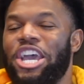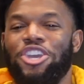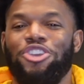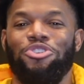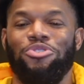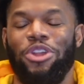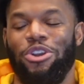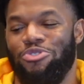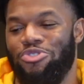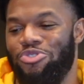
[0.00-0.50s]

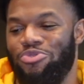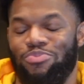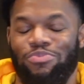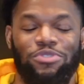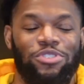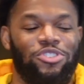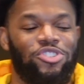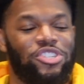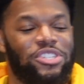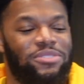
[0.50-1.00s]
you know,
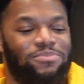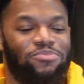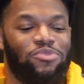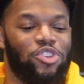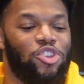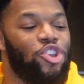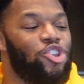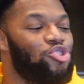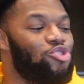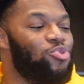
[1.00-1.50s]

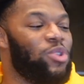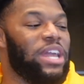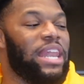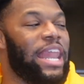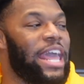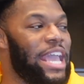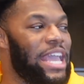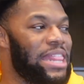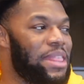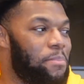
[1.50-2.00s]
you can
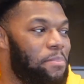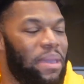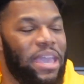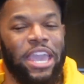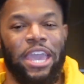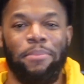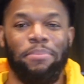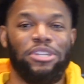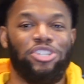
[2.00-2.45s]
lay in the bed,